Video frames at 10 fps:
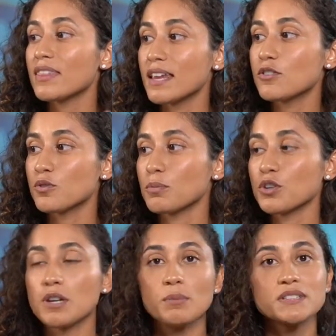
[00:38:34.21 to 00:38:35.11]
Thank you,
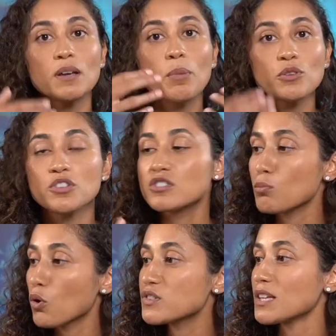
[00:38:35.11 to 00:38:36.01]
Miriam. It's about the
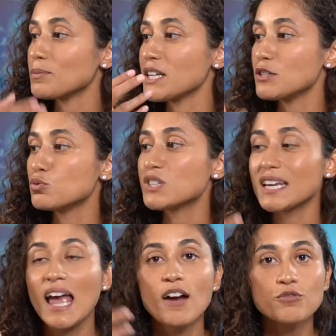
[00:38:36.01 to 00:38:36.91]
small steps that you
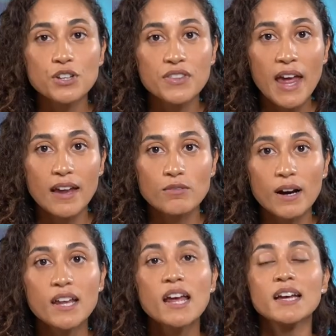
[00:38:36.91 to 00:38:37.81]
take every day,
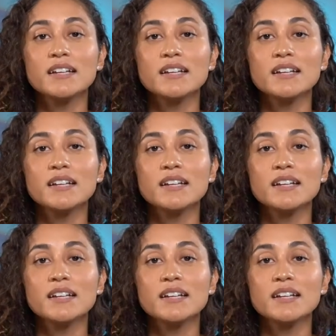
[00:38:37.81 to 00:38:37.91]
right?